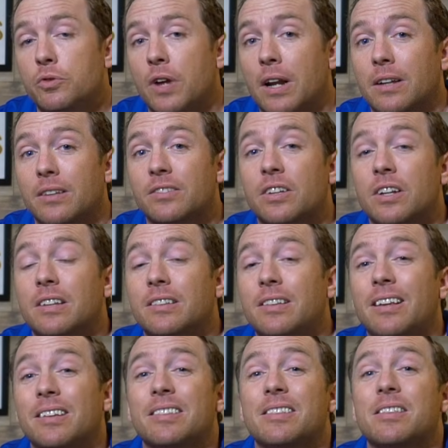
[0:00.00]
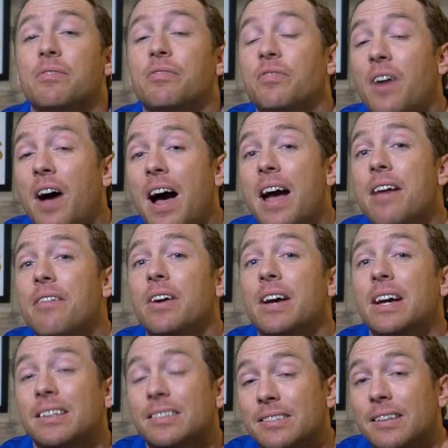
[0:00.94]
channel is gonna tell us the
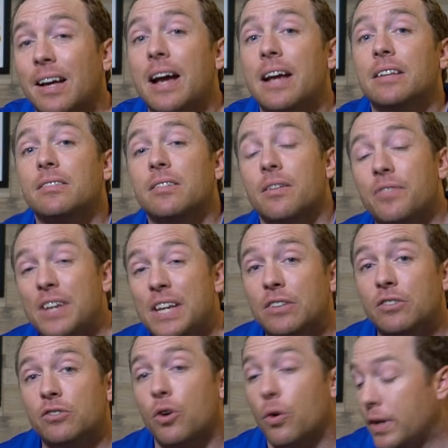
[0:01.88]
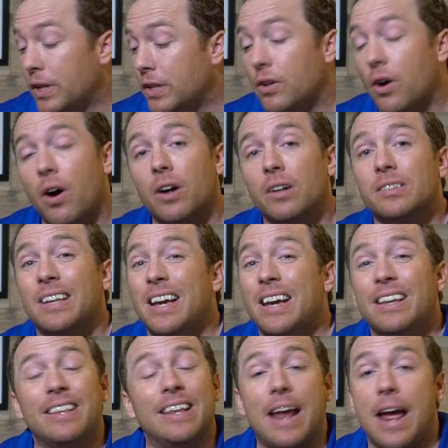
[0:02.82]
five signs of heat stroke in dogs
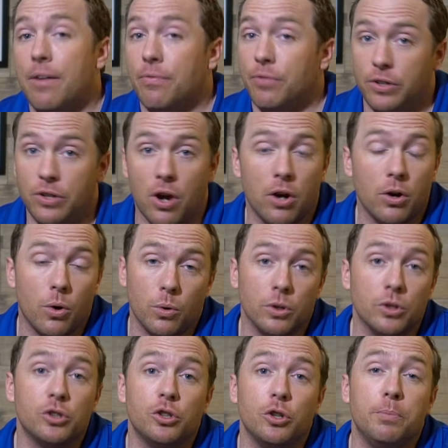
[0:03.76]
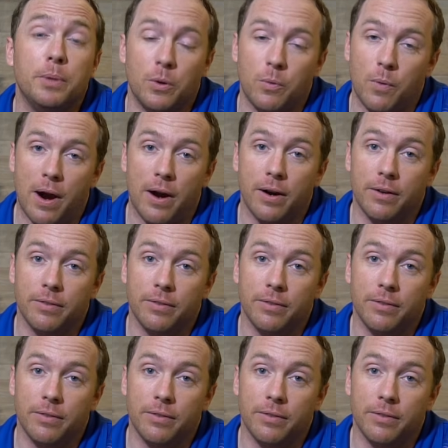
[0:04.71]
that every dog owner should be aware